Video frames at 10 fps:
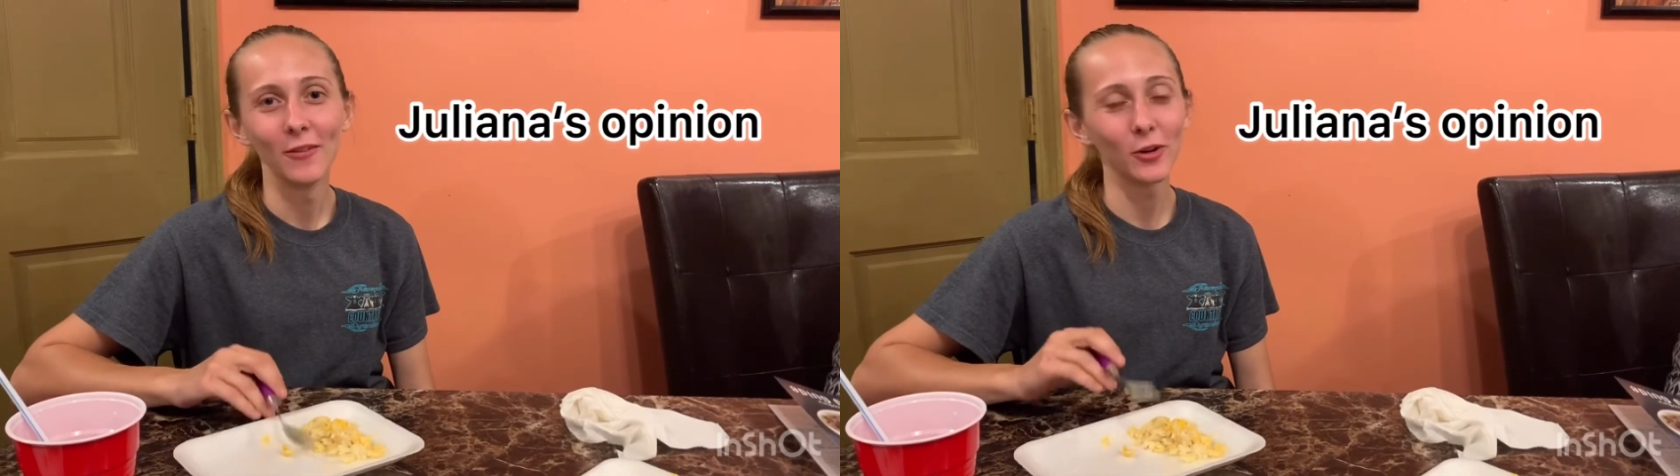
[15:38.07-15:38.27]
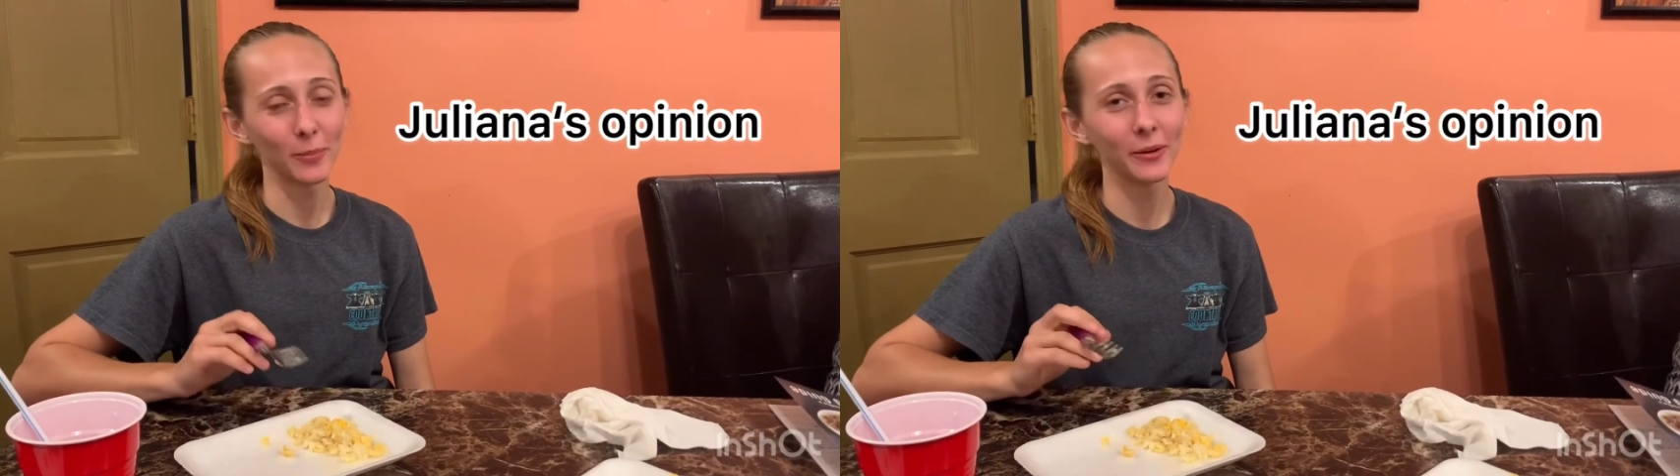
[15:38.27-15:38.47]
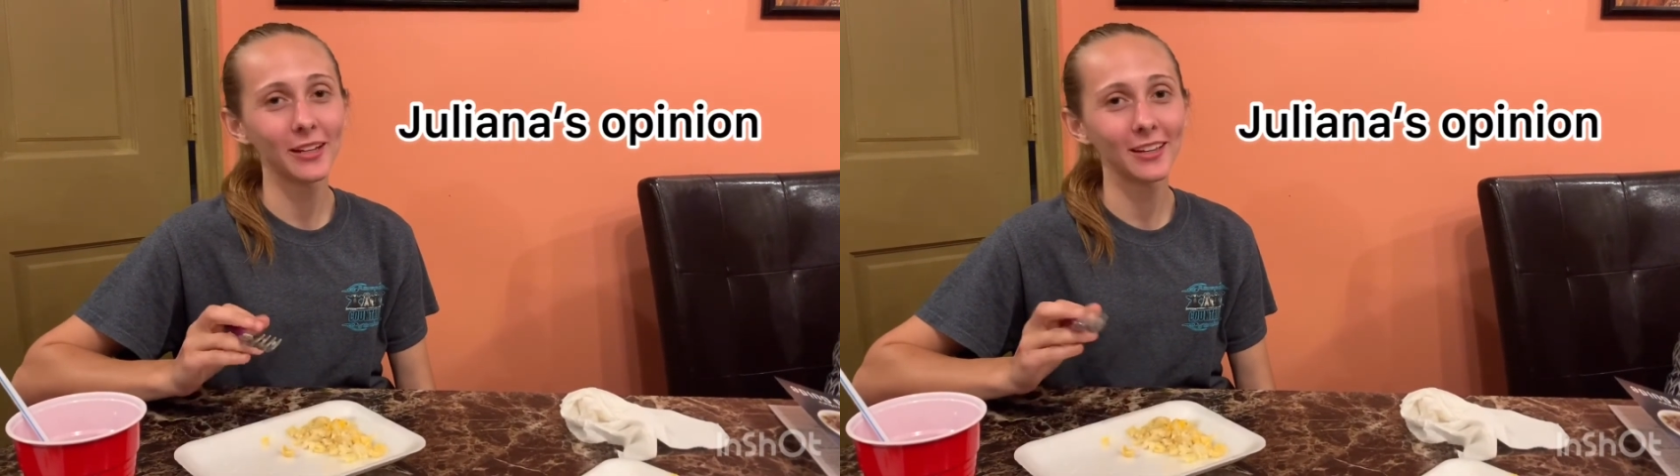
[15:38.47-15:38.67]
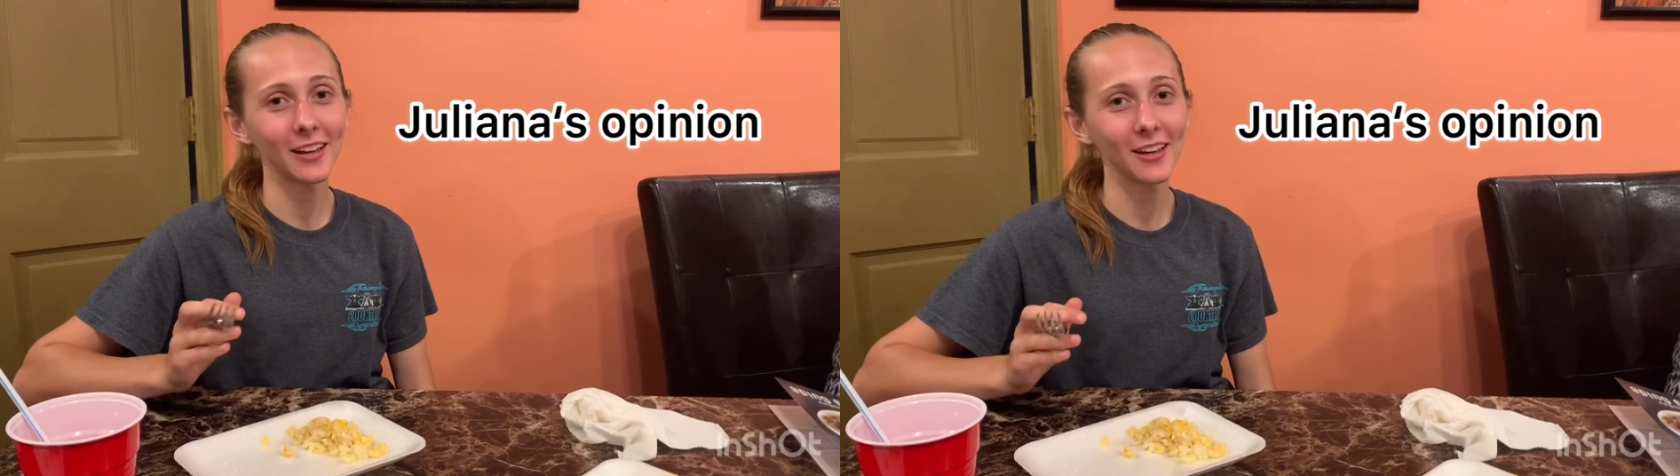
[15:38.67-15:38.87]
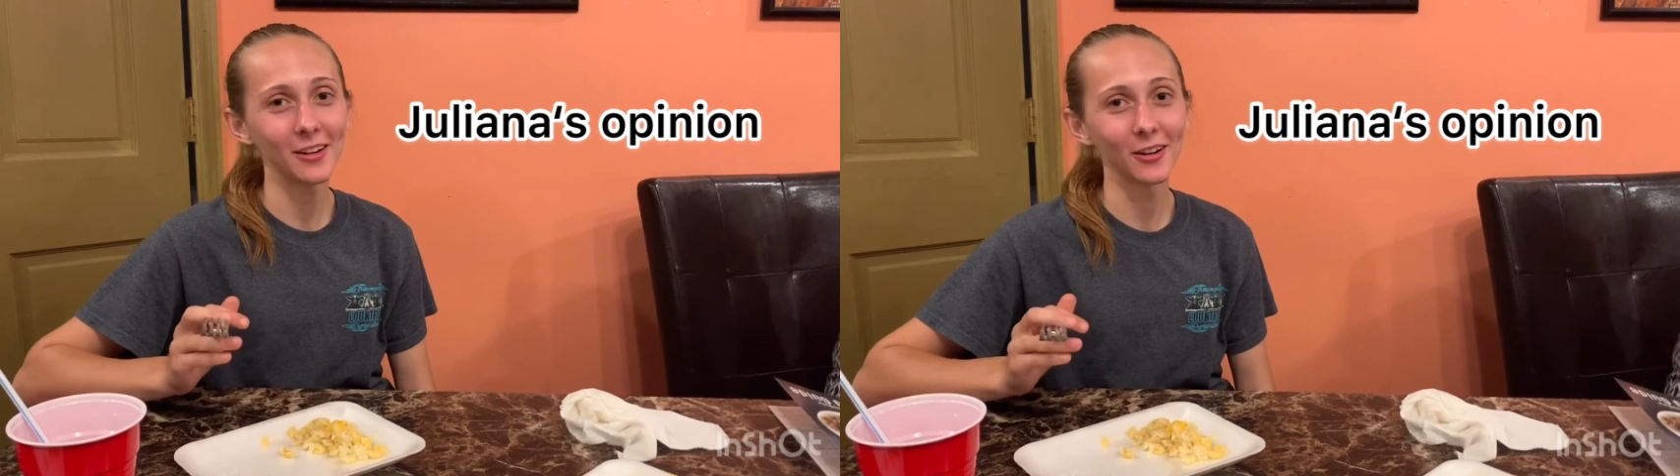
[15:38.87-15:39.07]
For a picky
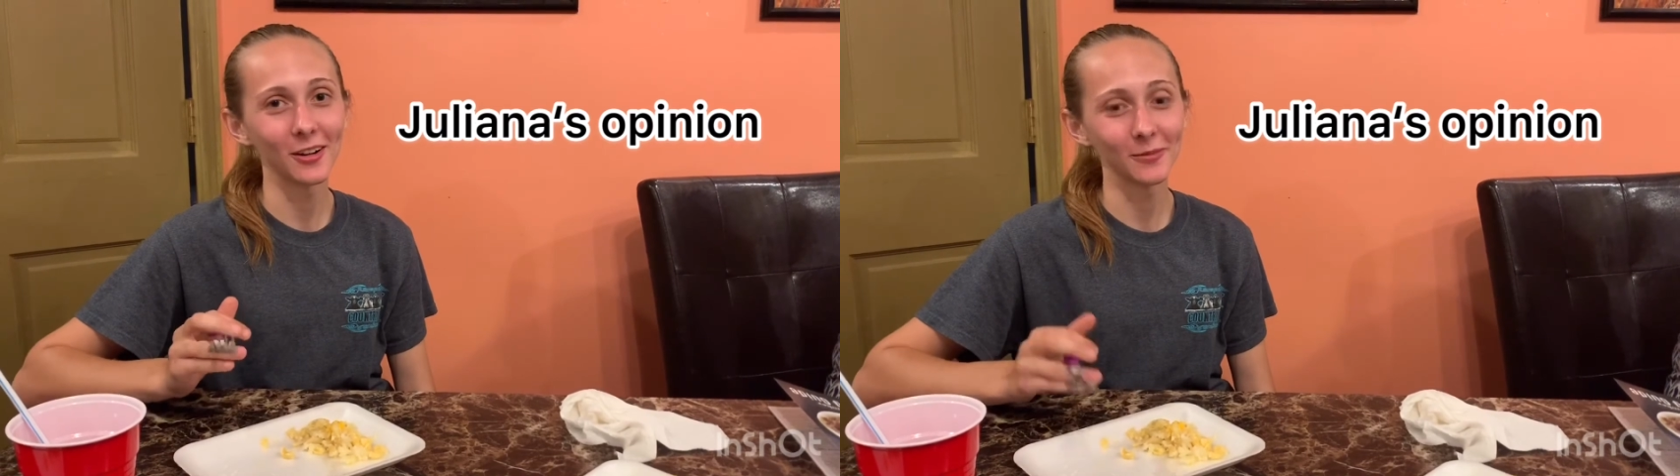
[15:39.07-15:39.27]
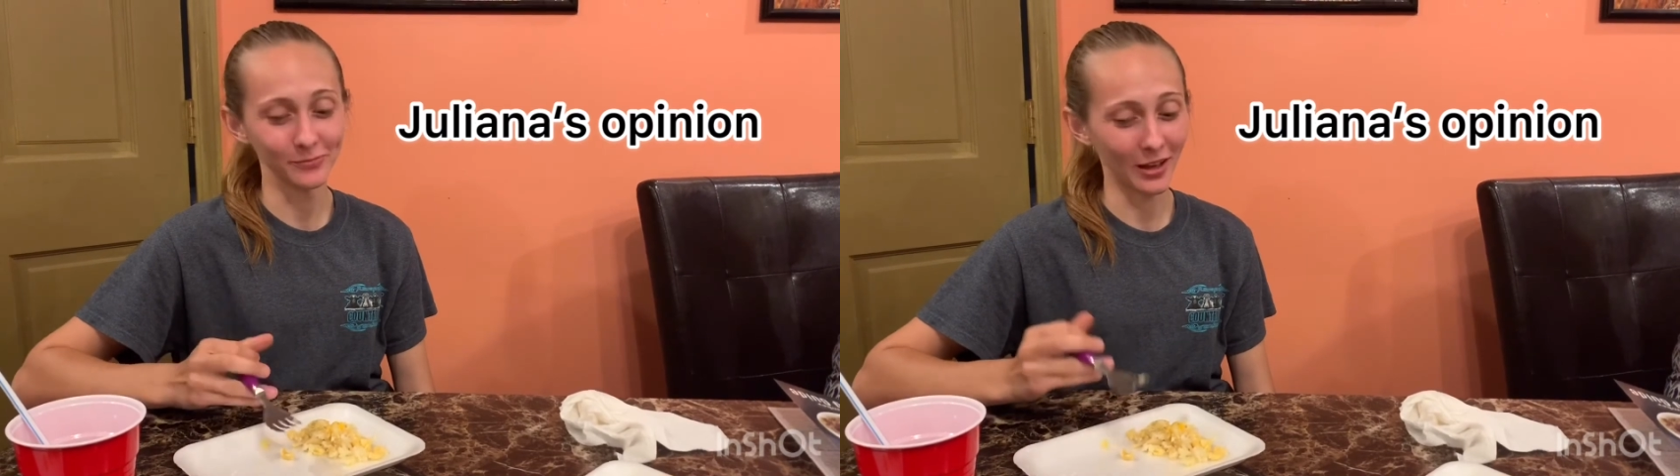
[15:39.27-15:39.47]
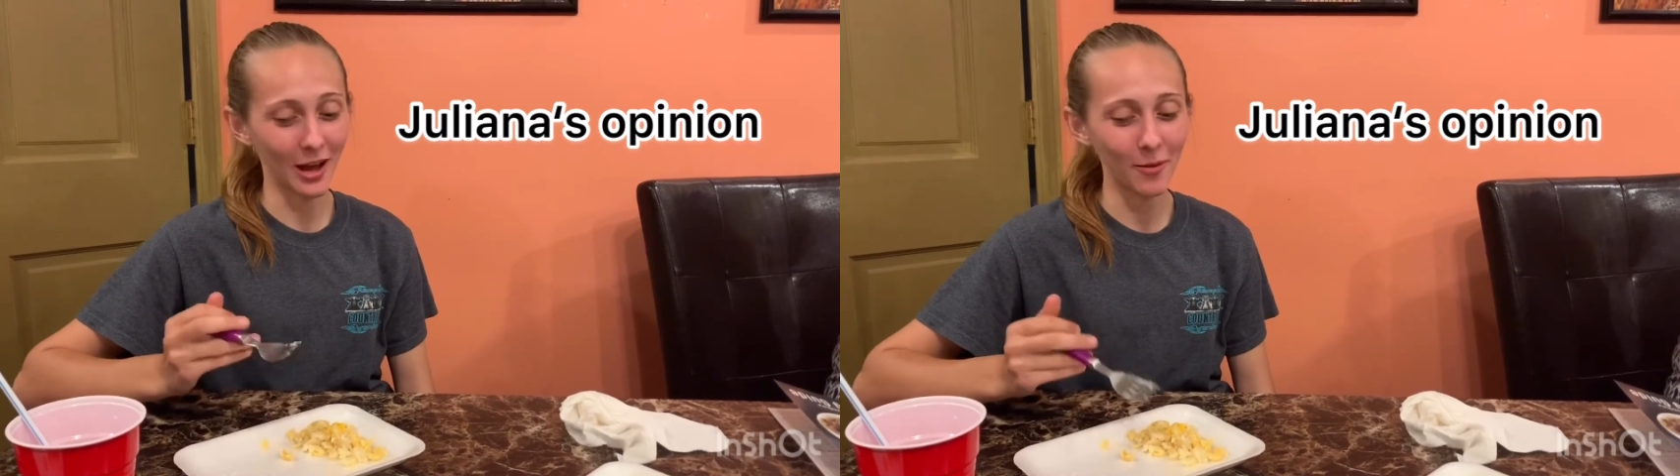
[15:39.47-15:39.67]
eater, I'm